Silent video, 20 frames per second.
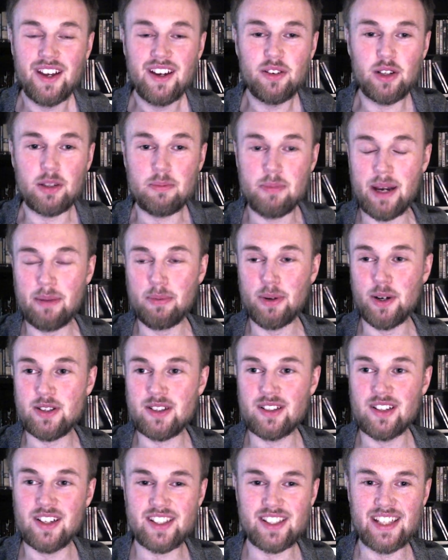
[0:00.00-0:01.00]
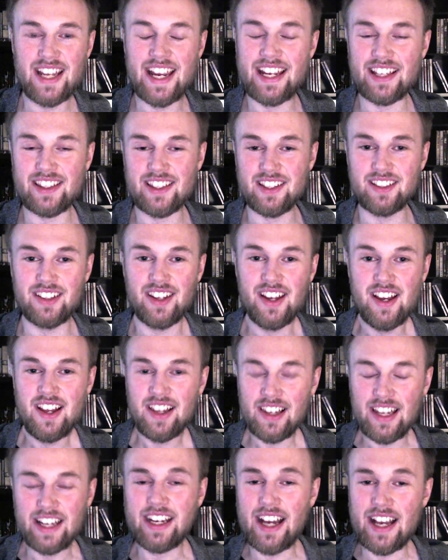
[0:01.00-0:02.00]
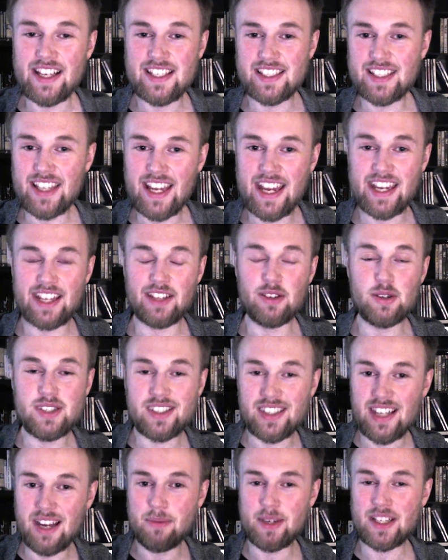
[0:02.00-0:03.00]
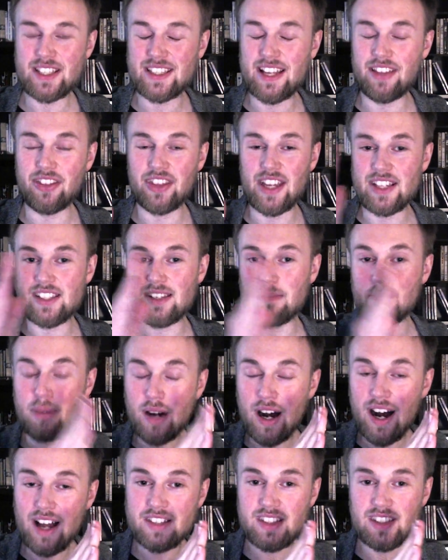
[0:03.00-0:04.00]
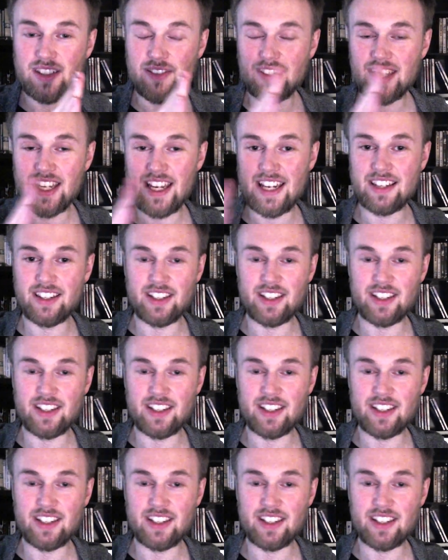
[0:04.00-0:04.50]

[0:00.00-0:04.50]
with my personal state. And like I say, to some extent, that's a positive thing.